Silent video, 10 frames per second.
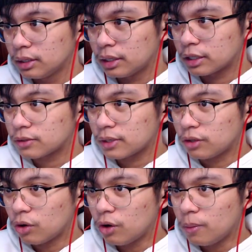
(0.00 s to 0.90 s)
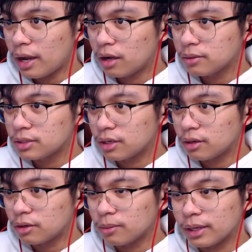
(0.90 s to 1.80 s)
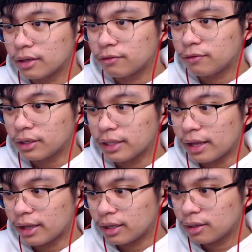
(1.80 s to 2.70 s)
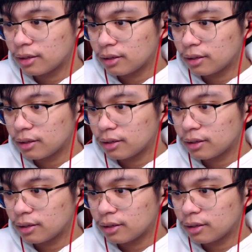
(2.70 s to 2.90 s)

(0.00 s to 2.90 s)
That's why, don't go back home to your uncle, man. Fuck that.